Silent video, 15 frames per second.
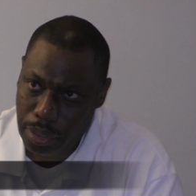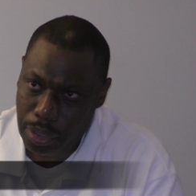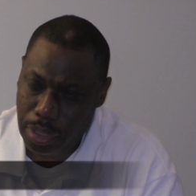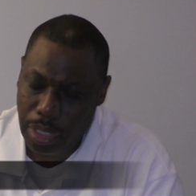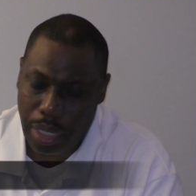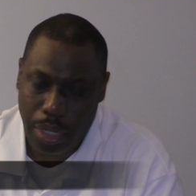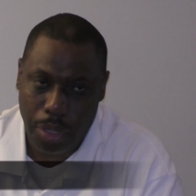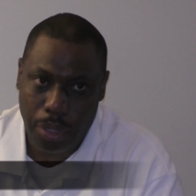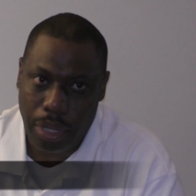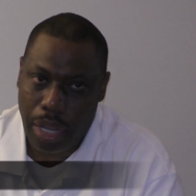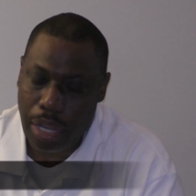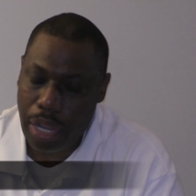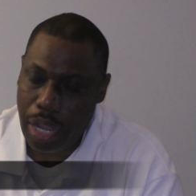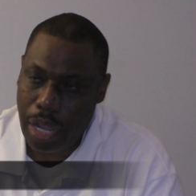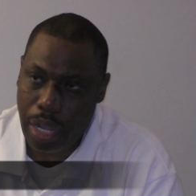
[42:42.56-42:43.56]

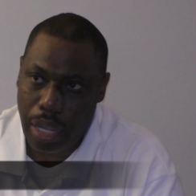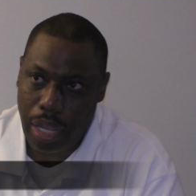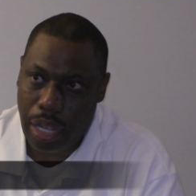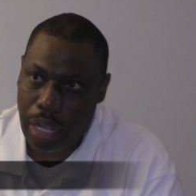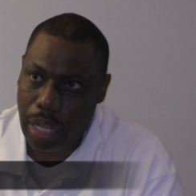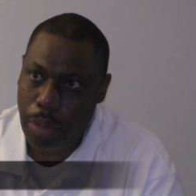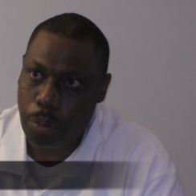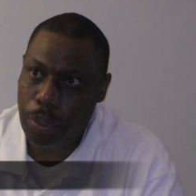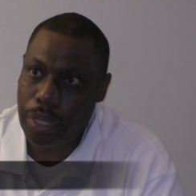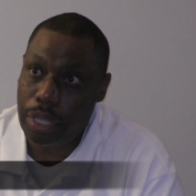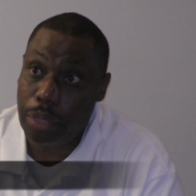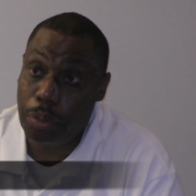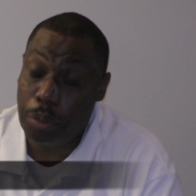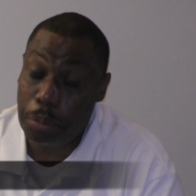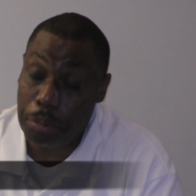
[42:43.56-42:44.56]
I wake
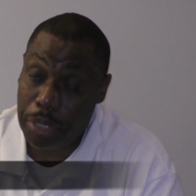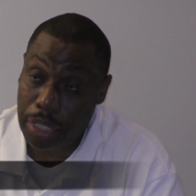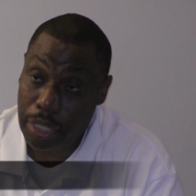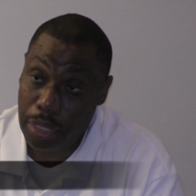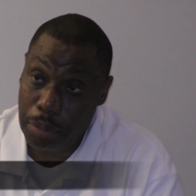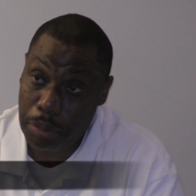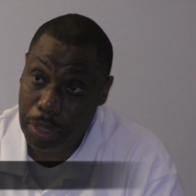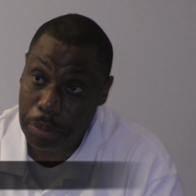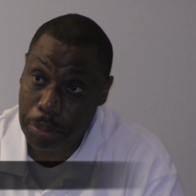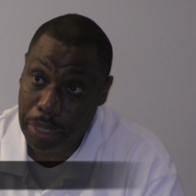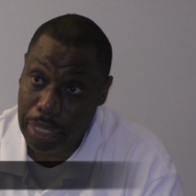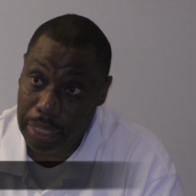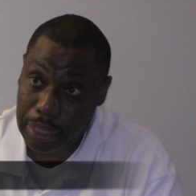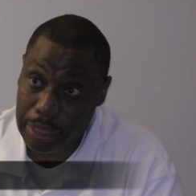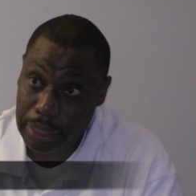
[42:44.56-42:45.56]
up with money in my
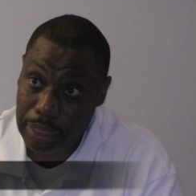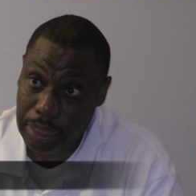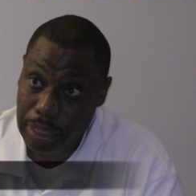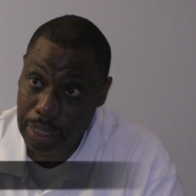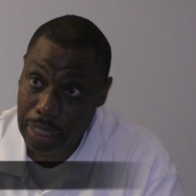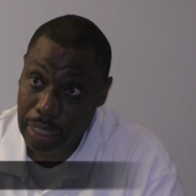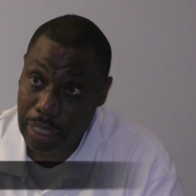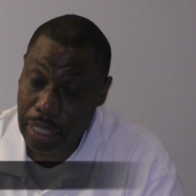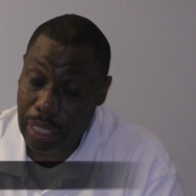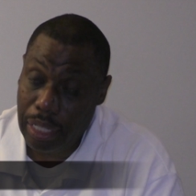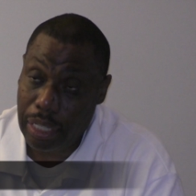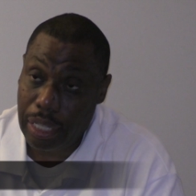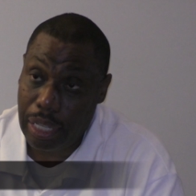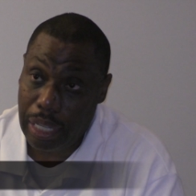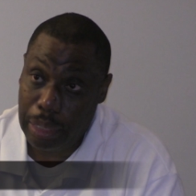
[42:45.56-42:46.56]
pocket
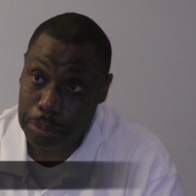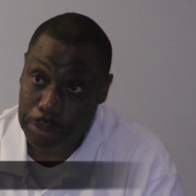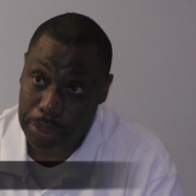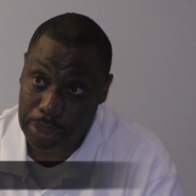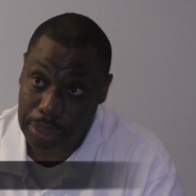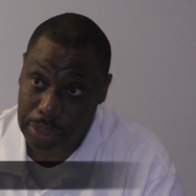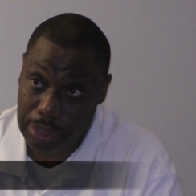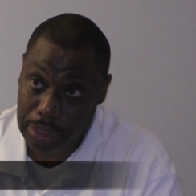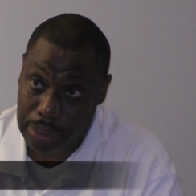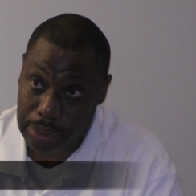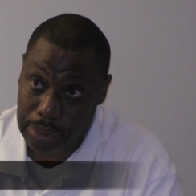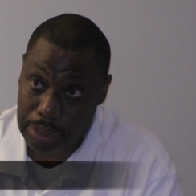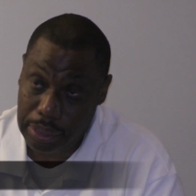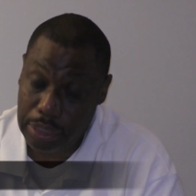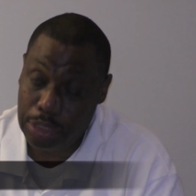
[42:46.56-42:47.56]
and common
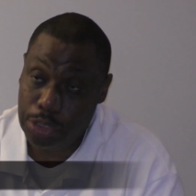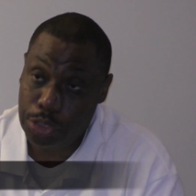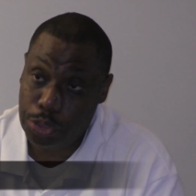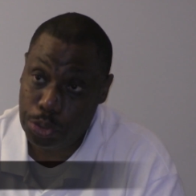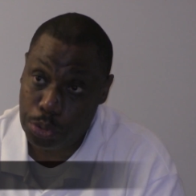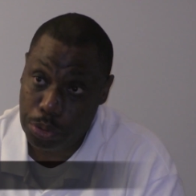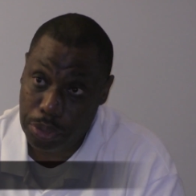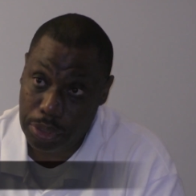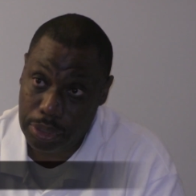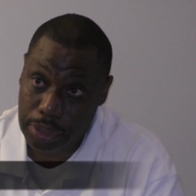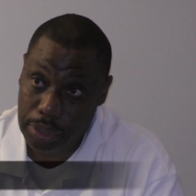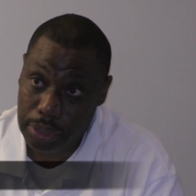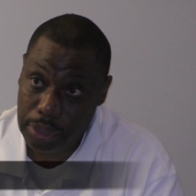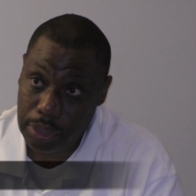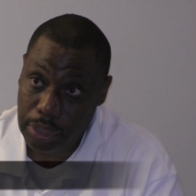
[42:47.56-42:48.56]
sense and a choice.
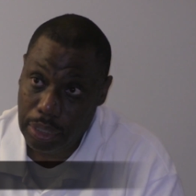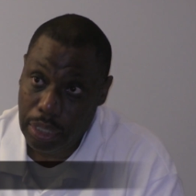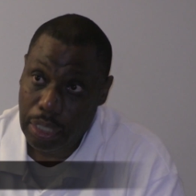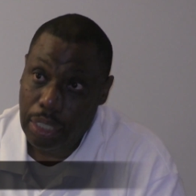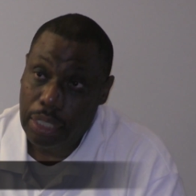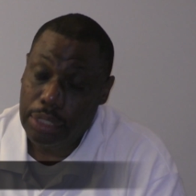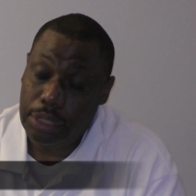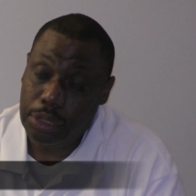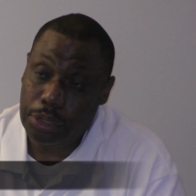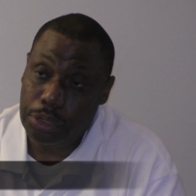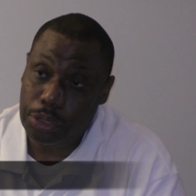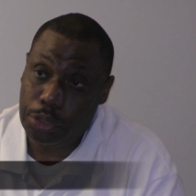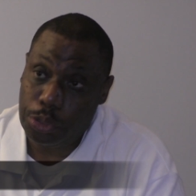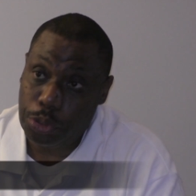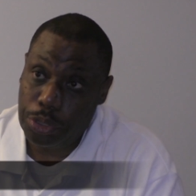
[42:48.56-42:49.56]
So the
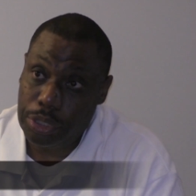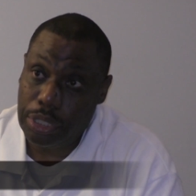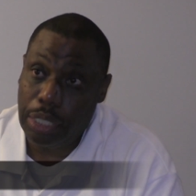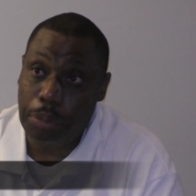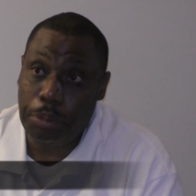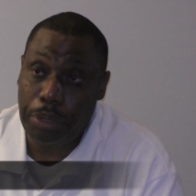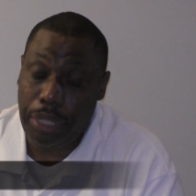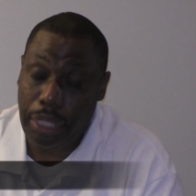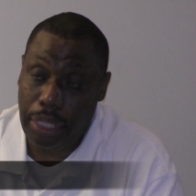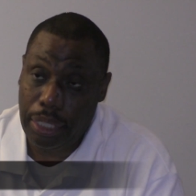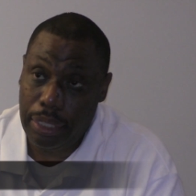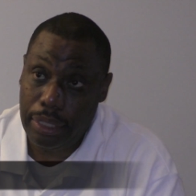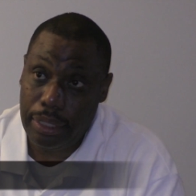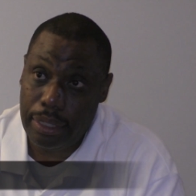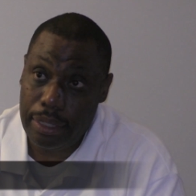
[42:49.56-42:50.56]
choice I
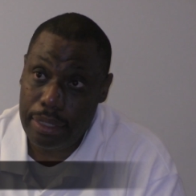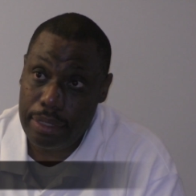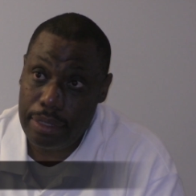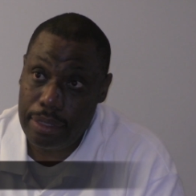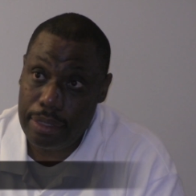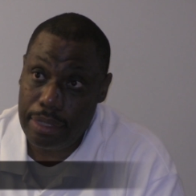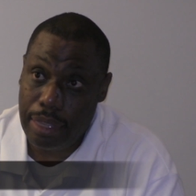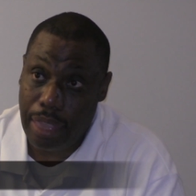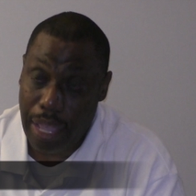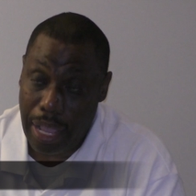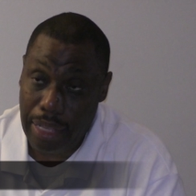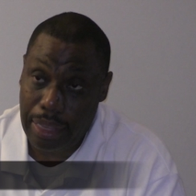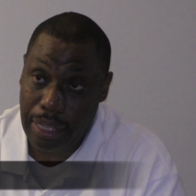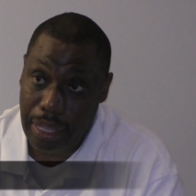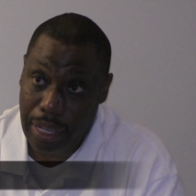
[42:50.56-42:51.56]
made
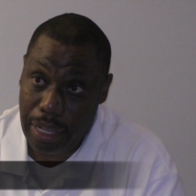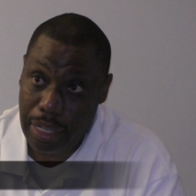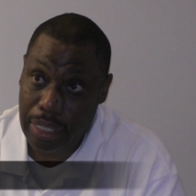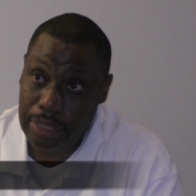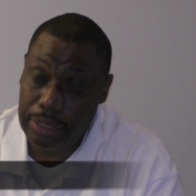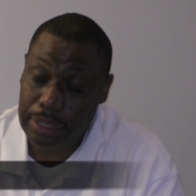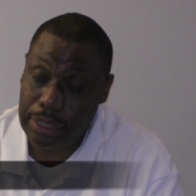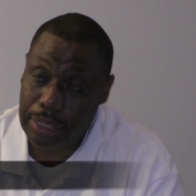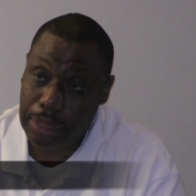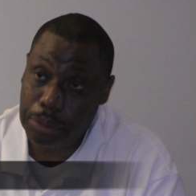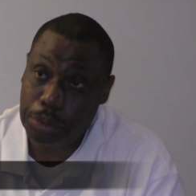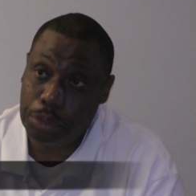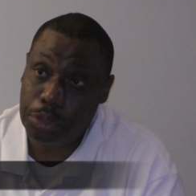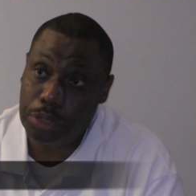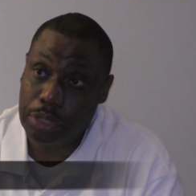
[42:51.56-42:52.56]
that day is the same
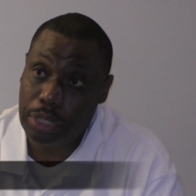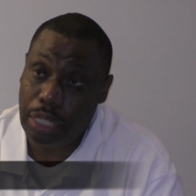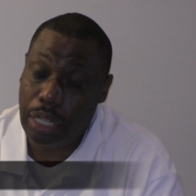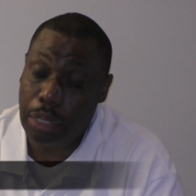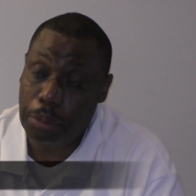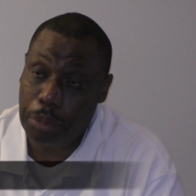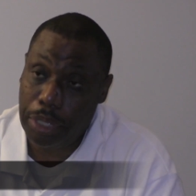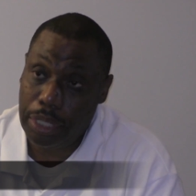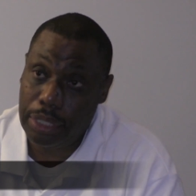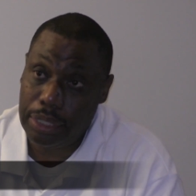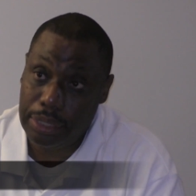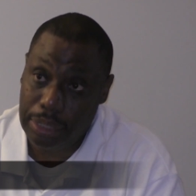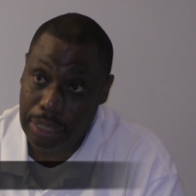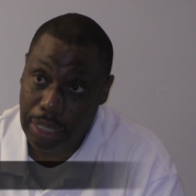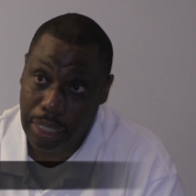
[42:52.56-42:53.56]
choice I make
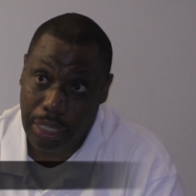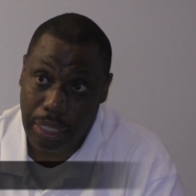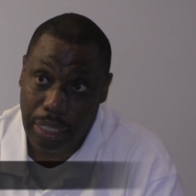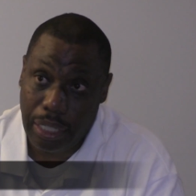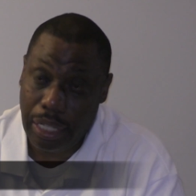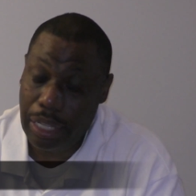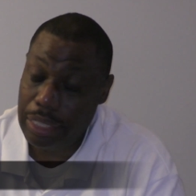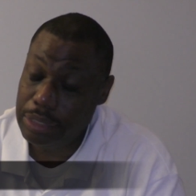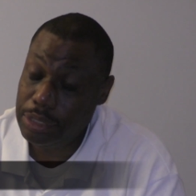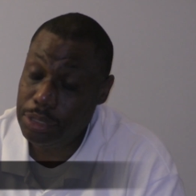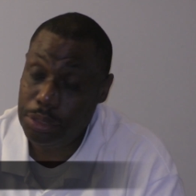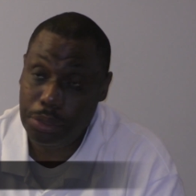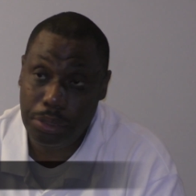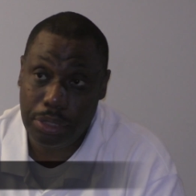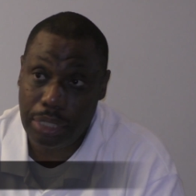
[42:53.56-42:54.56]
today. I
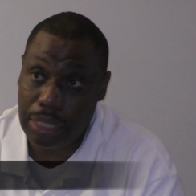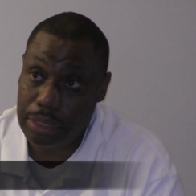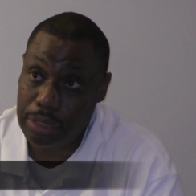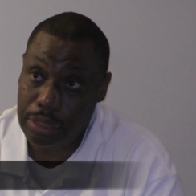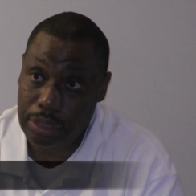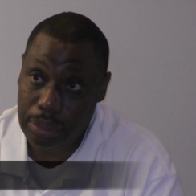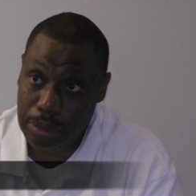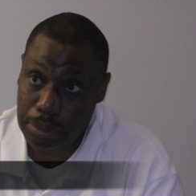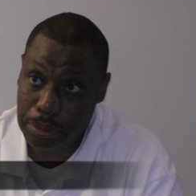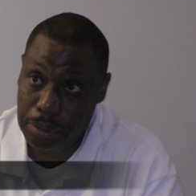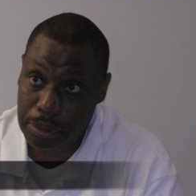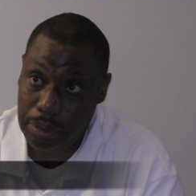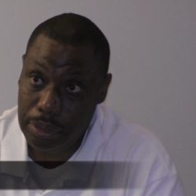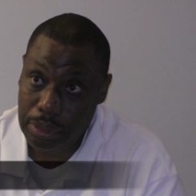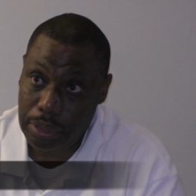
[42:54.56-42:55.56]
choose not to
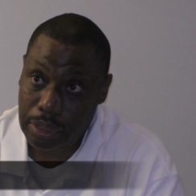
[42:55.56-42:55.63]
use.